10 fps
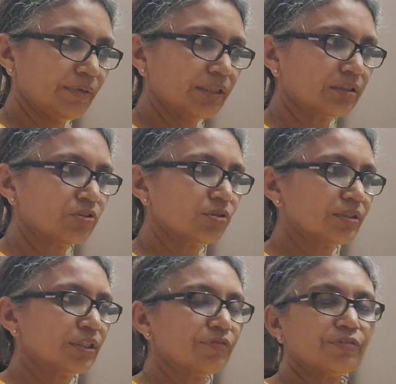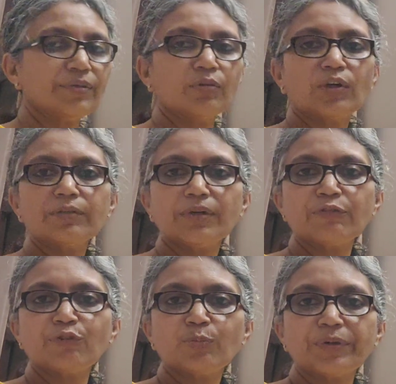magnitude is given by 1
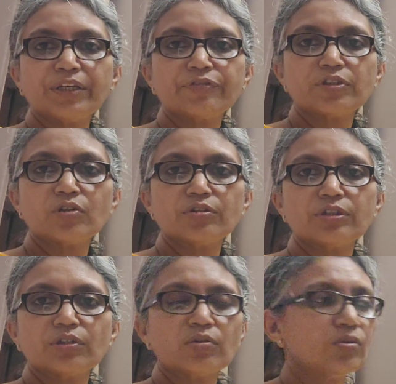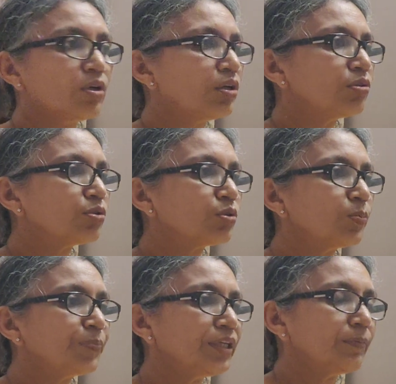by 4 pi epsilon 0
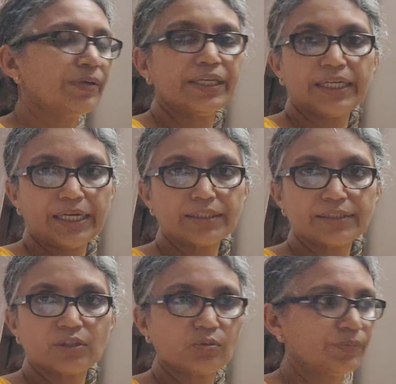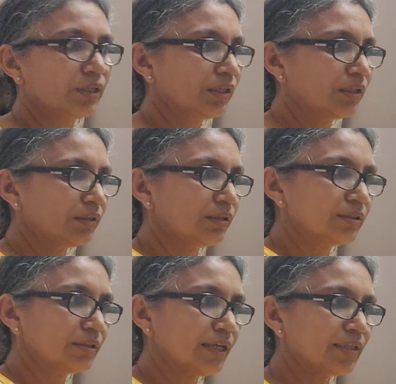2p by x cube.
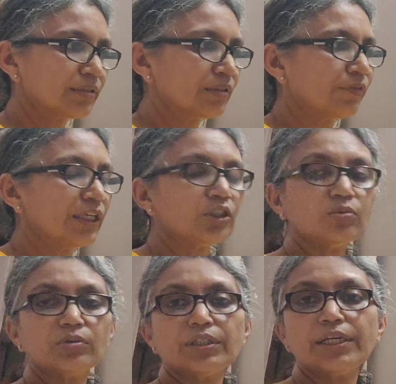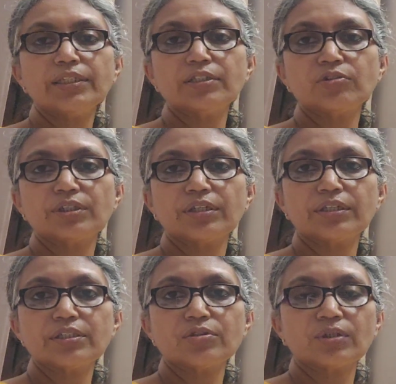This has the value 9 into 10
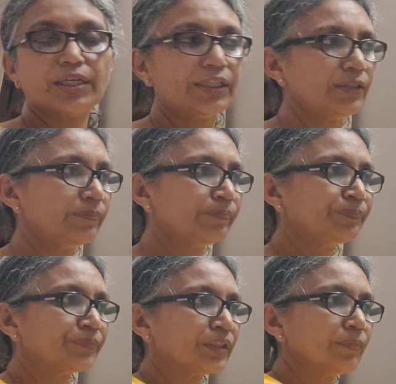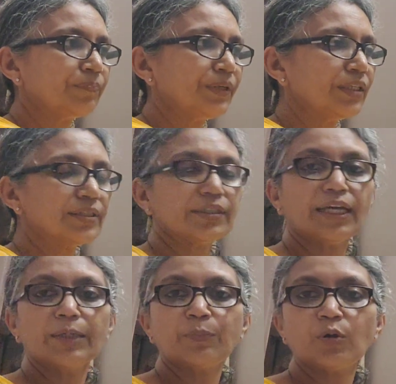raised to 9. P is a
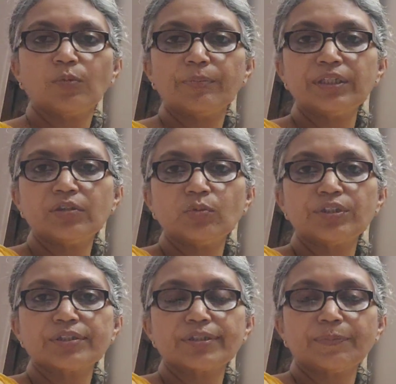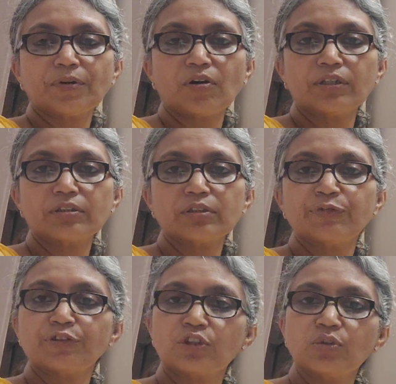dipole moment, which is a product
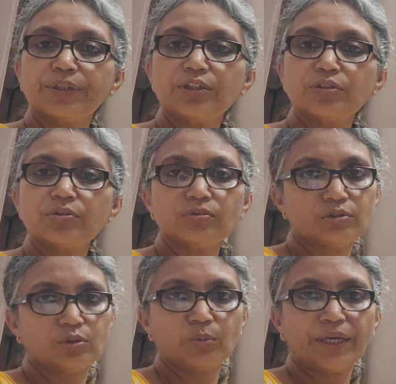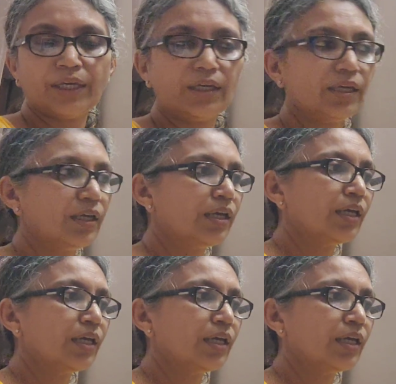of q into 2a.